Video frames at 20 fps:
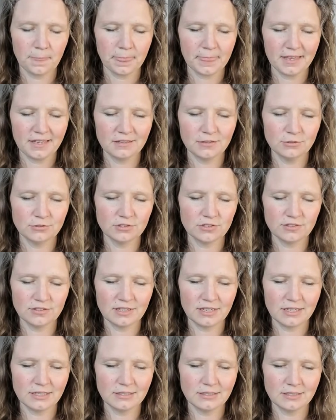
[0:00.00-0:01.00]
And those are
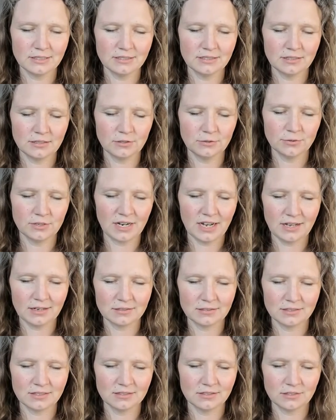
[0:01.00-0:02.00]
the ideas that you would
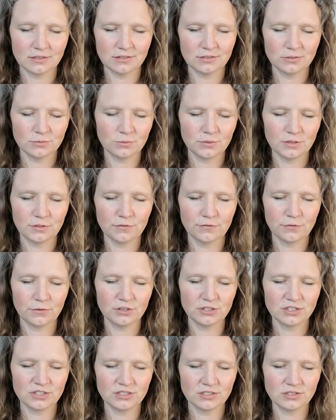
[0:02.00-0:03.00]
access on this Wheel of Fortune.